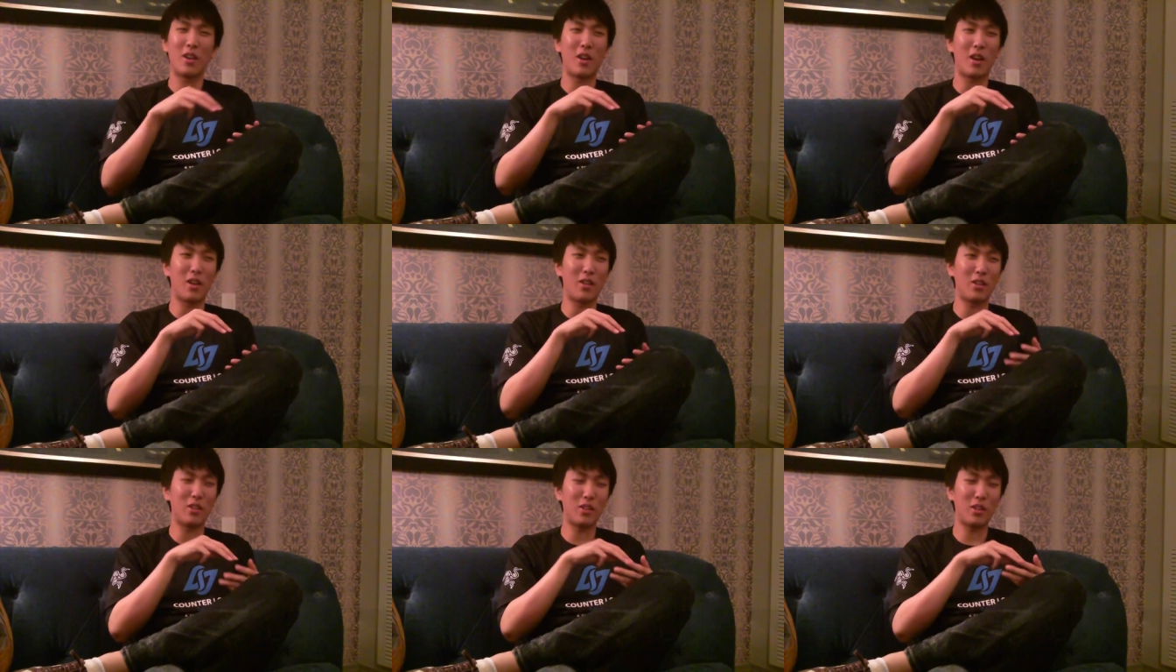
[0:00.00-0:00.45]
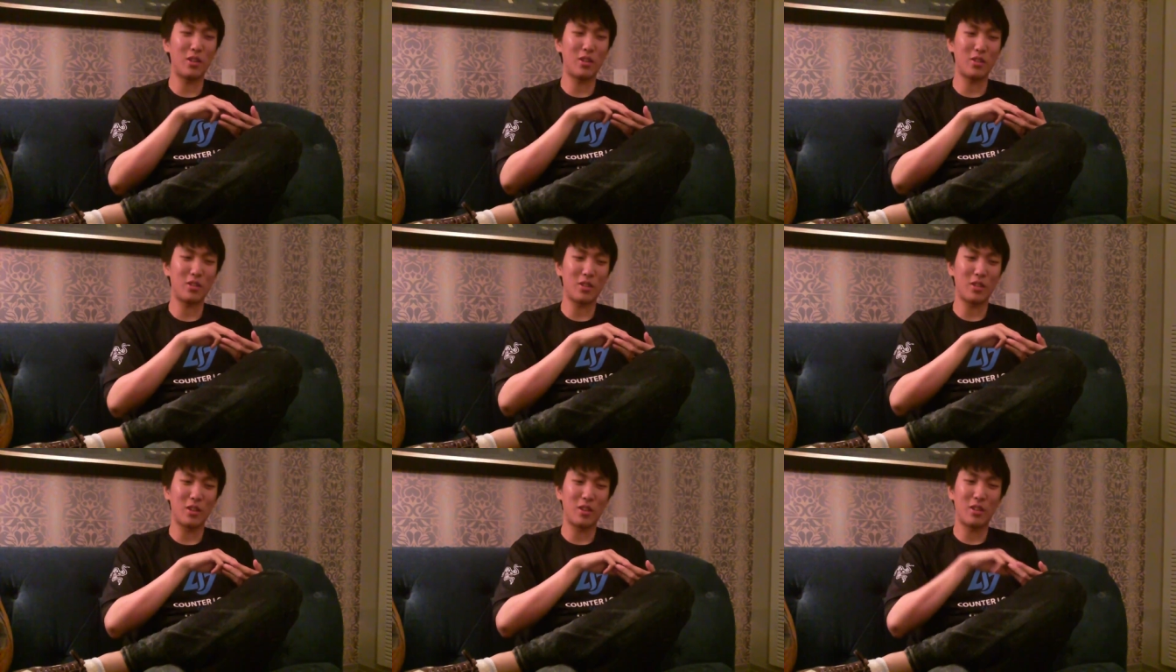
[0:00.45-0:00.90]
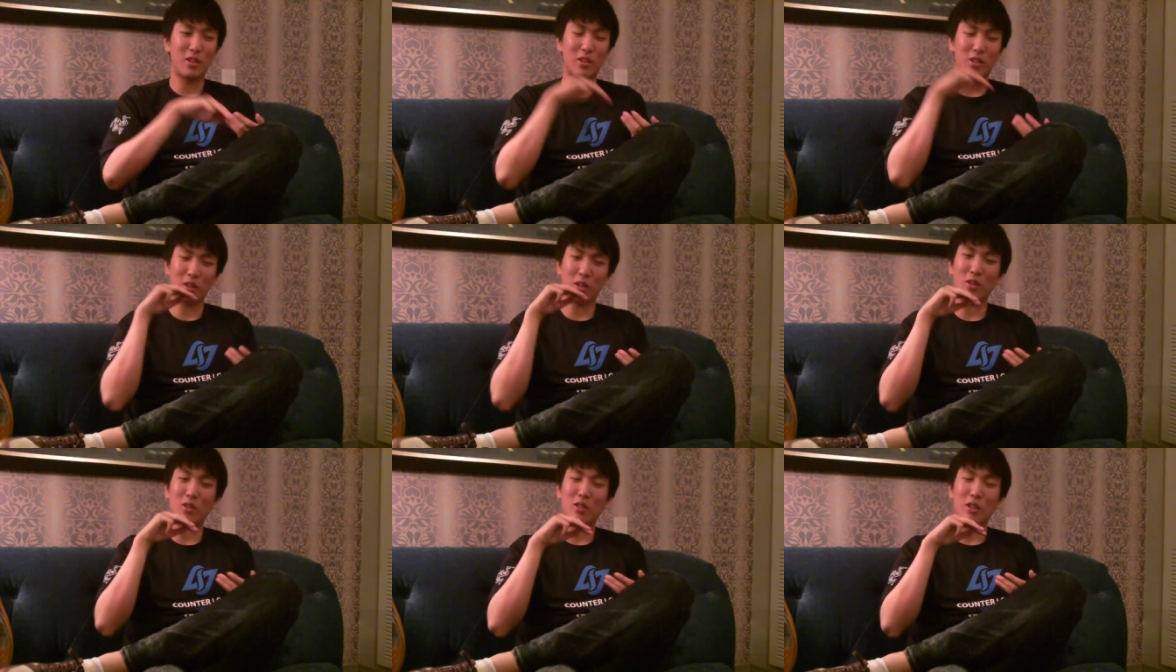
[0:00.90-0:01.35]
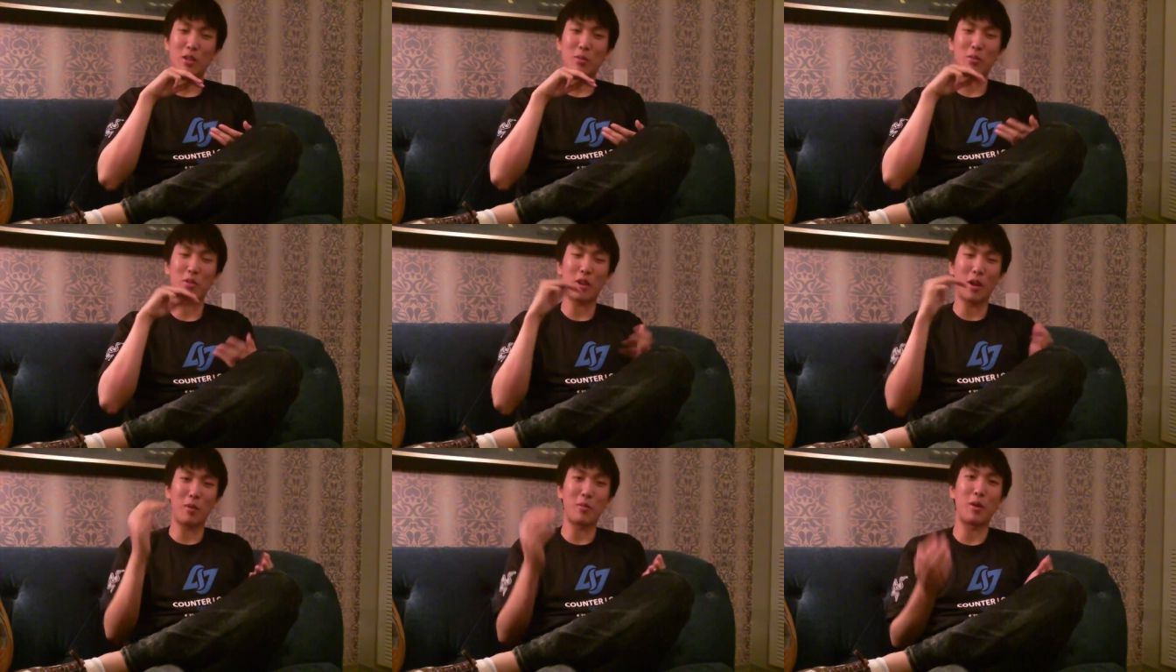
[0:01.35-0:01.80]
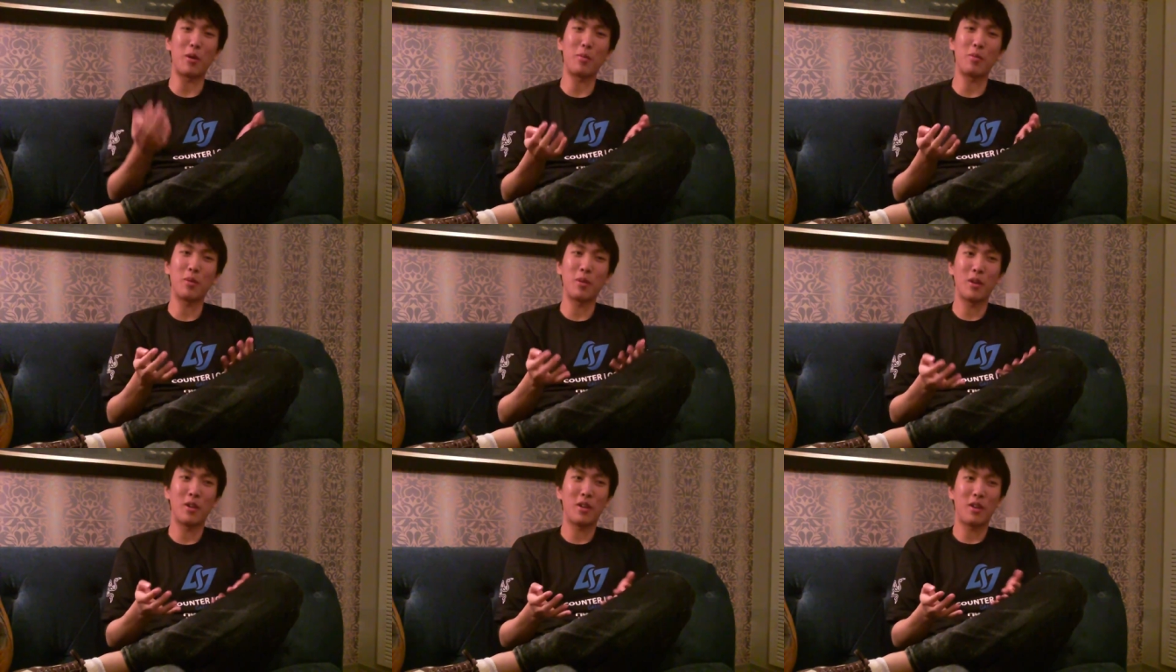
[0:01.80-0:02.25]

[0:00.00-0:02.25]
And then these other teams come up